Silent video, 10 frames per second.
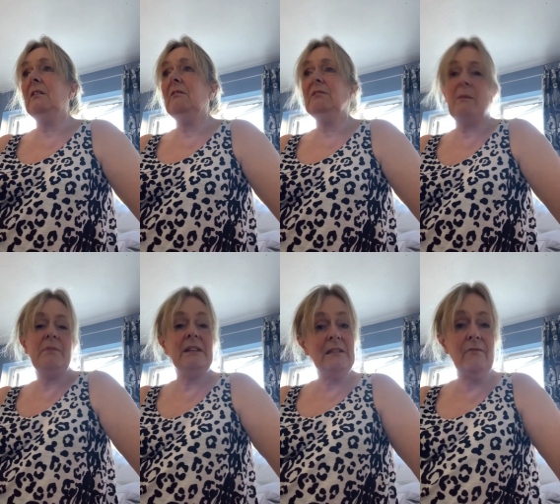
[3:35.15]

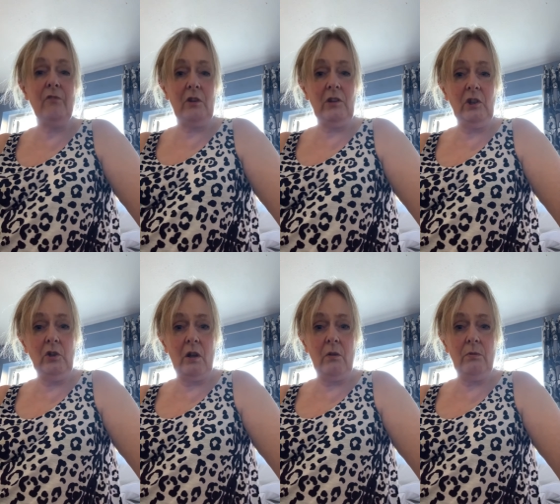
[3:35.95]
something different. You
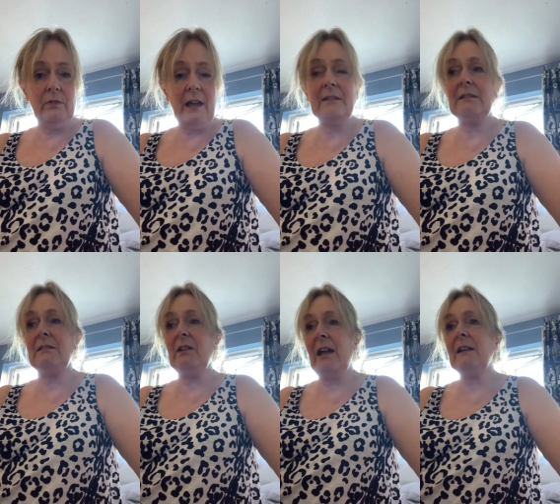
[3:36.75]
know, that's
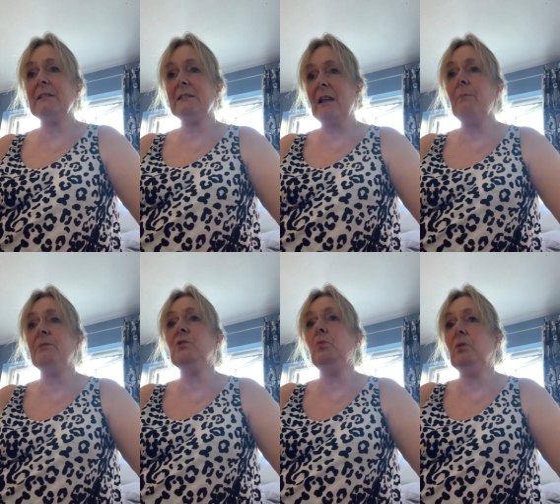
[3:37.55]
the next step
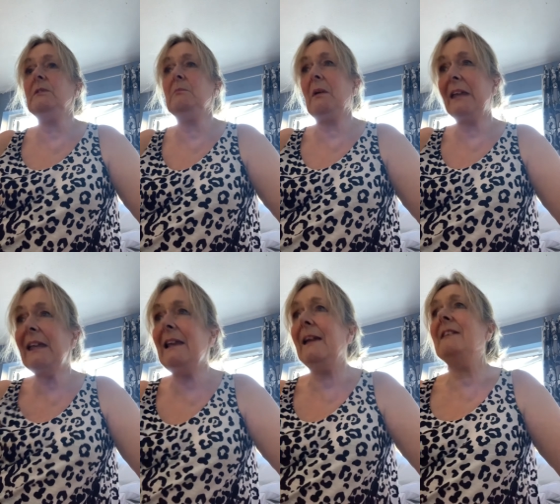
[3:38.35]
towards my
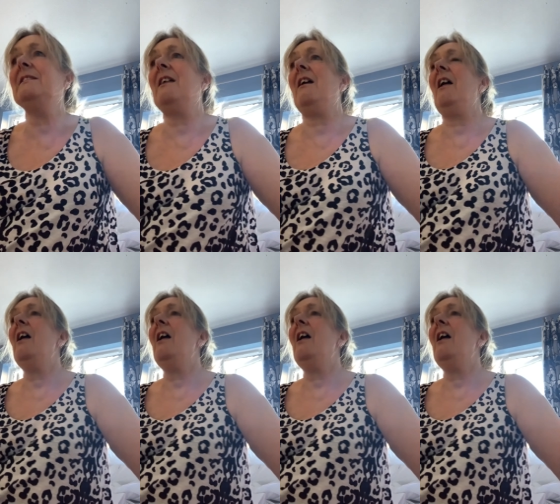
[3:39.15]
healing, isn't it?